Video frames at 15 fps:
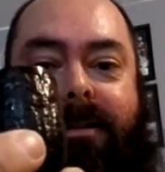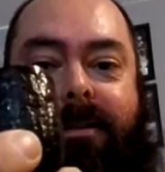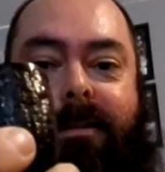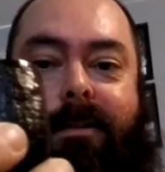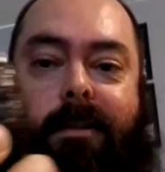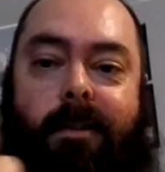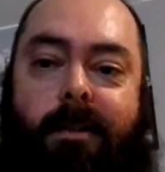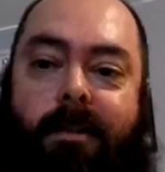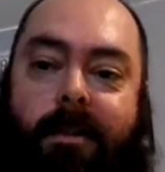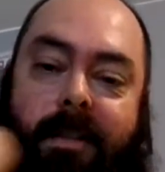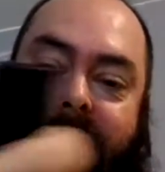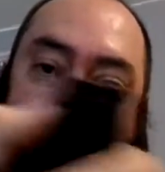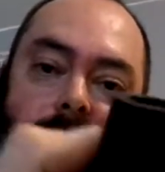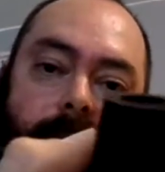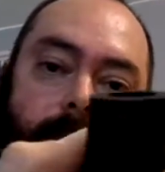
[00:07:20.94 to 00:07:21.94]
yeah, and
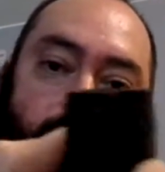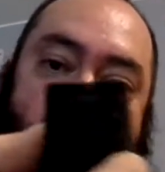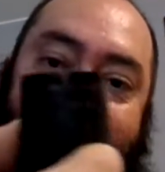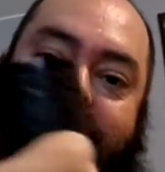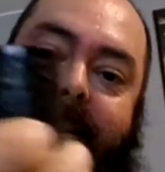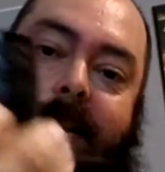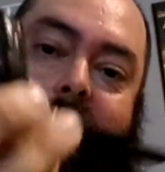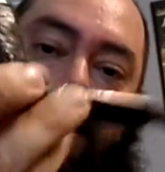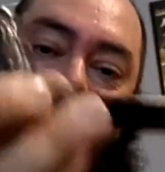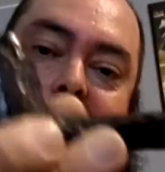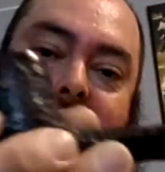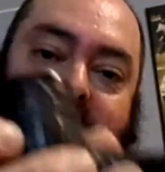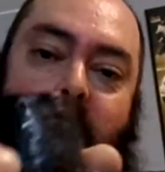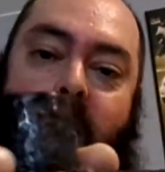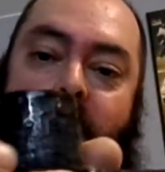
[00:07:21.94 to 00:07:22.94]
this is not, I mean, it's a
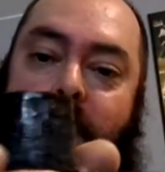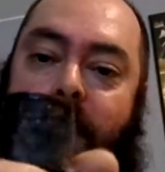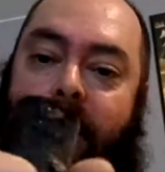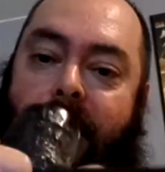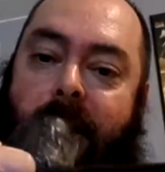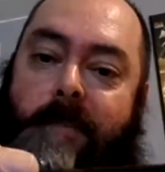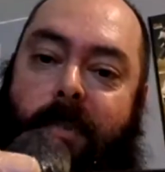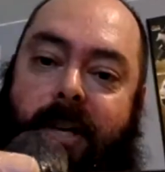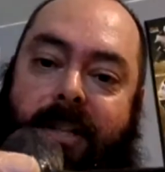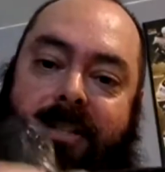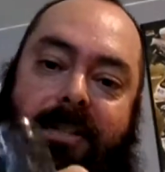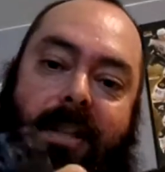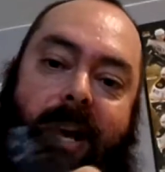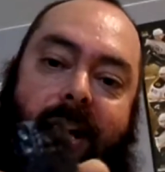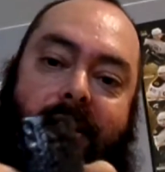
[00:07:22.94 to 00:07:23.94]
small pipe, but
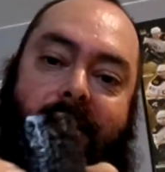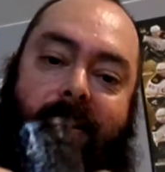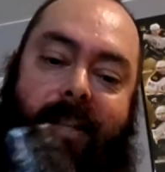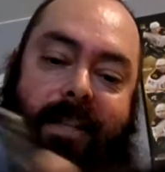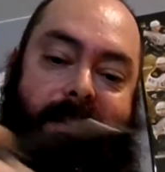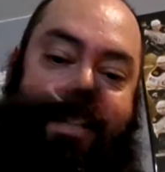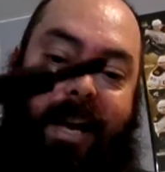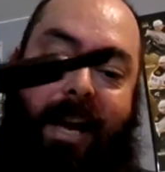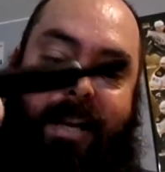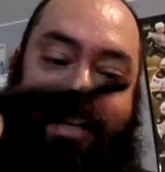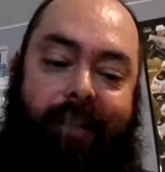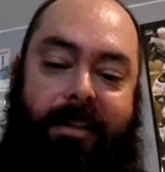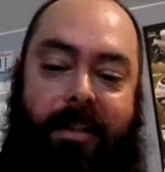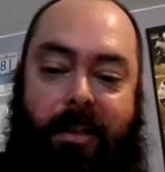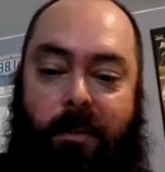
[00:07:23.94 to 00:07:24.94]
it's not like a
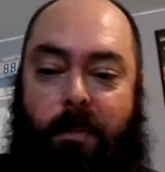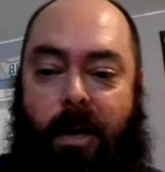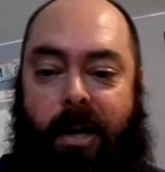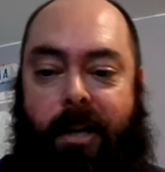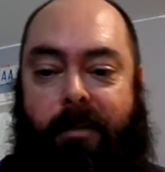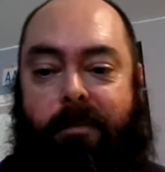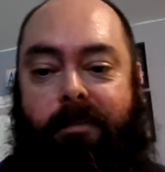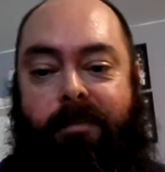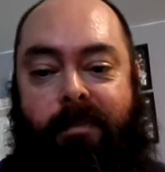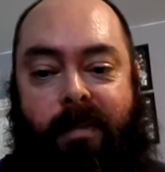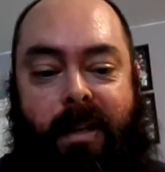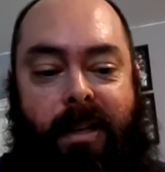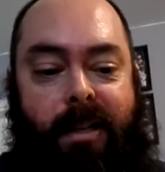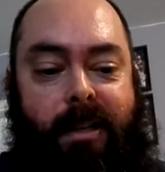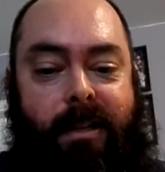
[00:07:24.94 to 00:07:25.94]
tiny little pipe.
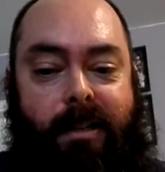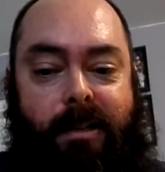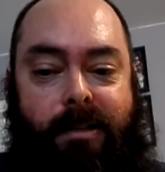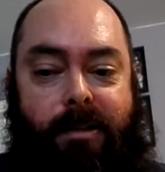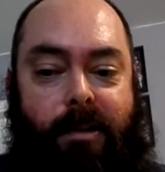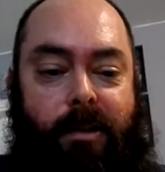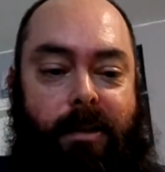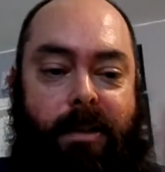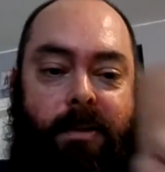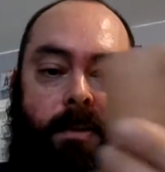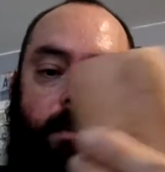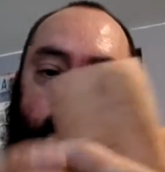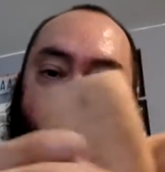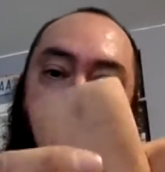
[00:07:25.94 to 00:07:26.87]
So this one's going